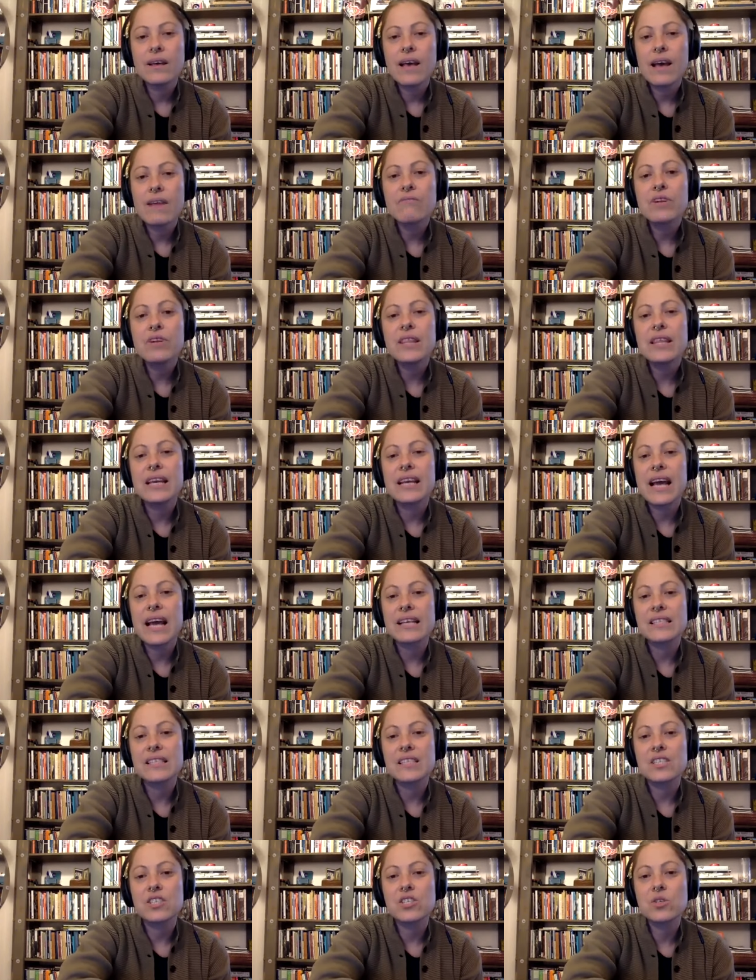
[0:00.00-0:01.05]
Everything
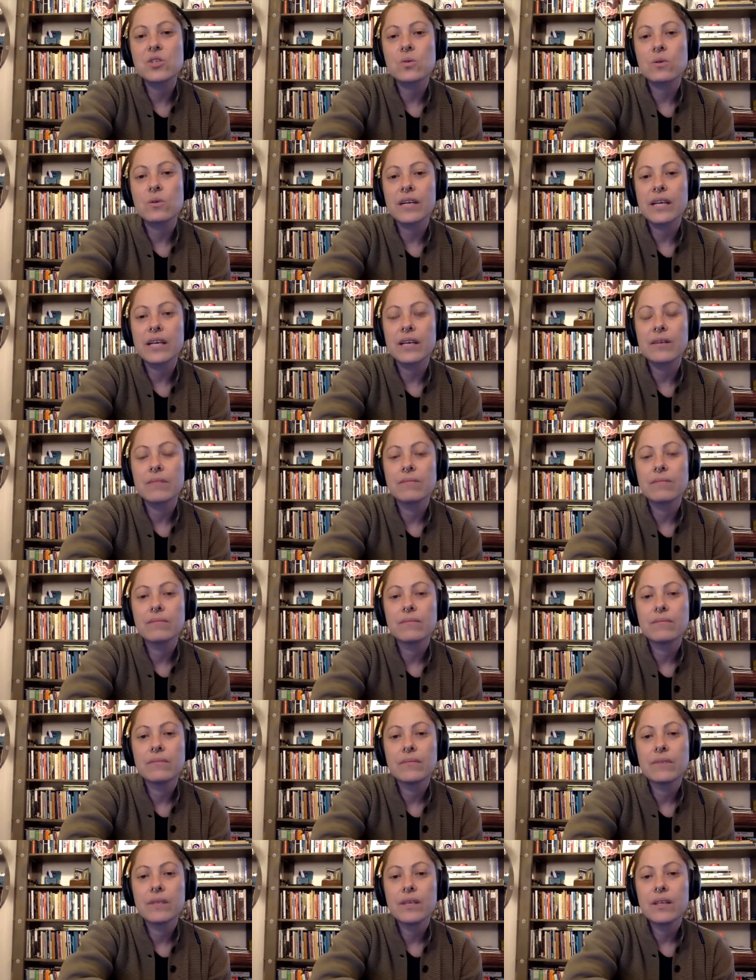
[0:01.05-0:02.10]
has its story.
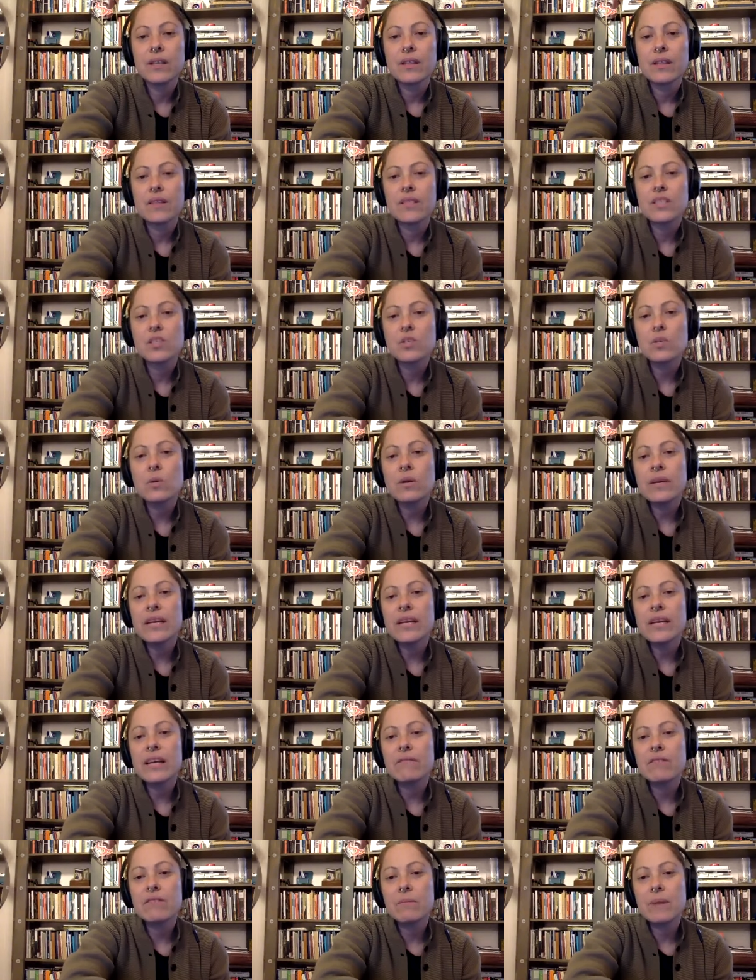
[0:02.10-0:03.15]
The
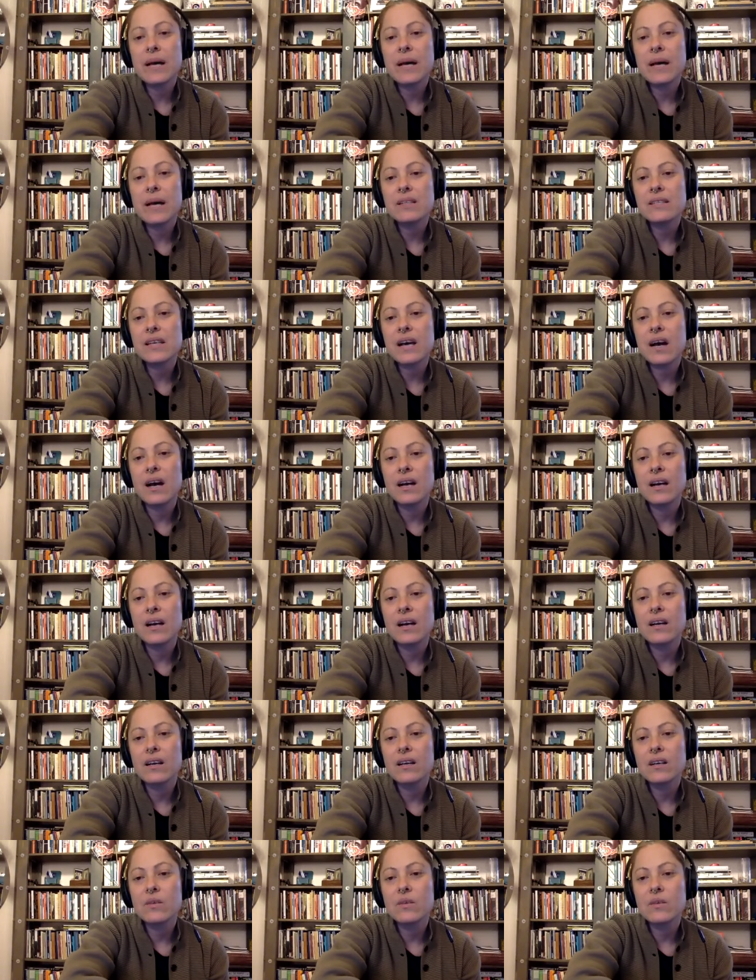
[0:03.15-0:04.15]
story of the bell's tongue,